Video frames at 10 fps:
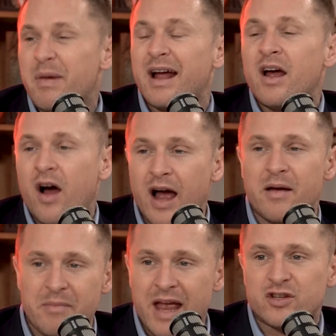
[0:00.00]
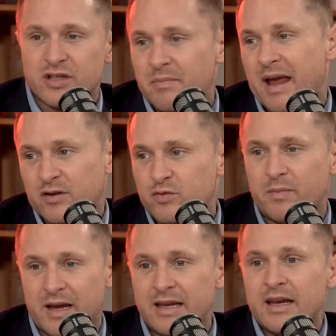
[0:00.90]
but I imagine the banks
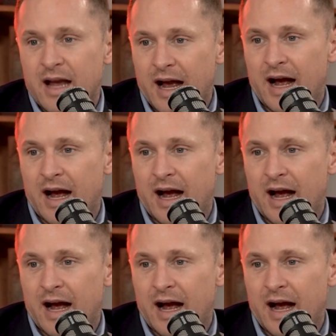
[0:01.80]
will be